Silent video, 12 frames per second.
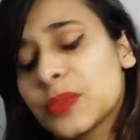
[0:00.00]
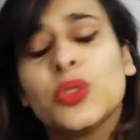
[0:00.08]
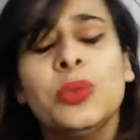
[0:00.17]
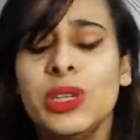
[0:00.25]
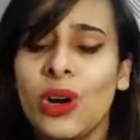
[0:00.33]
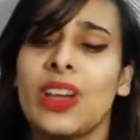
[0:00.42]

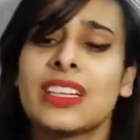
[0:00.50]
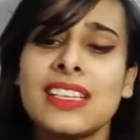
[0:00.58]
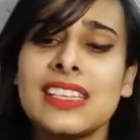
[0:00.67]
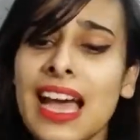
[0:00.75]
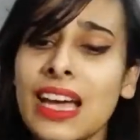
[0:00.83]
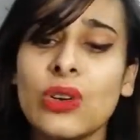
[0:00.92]
to be
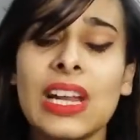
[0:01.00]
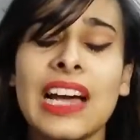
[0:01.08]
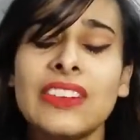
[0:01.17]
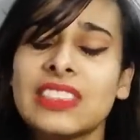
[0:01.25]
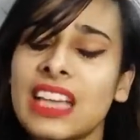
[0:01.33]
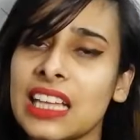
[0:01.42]
honest, I could
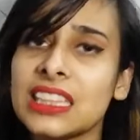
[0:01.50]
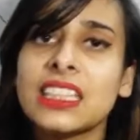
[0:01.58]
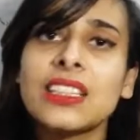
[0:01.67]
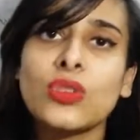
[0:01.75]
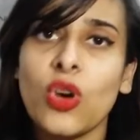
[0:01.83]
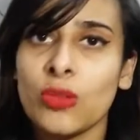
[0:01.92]
have done
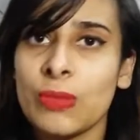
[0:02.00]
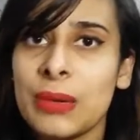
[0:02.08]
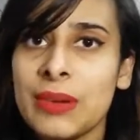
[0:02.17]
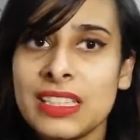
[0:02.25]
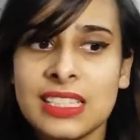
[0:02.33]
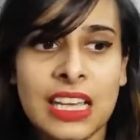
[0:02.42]
this all by
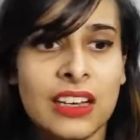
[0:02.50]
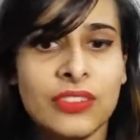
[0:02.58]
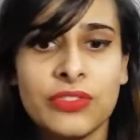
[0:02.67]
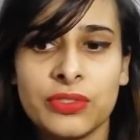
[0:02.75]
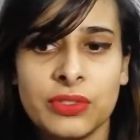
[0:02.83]
myself